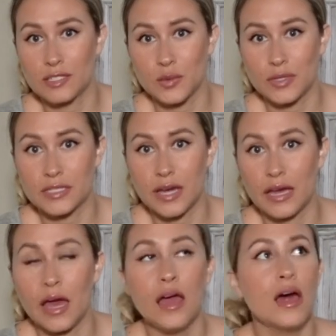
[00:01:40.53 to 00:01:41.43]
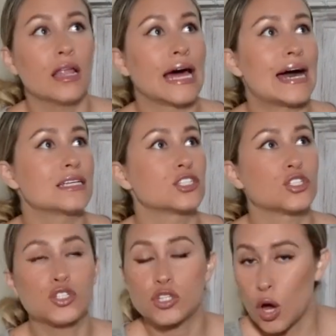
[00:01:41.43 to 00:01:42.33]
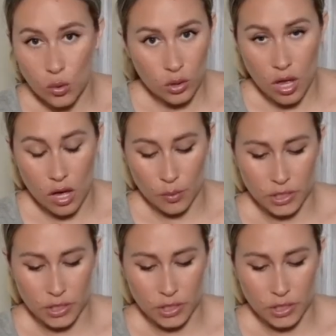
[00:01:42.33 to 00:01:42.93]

So it's gonna last so long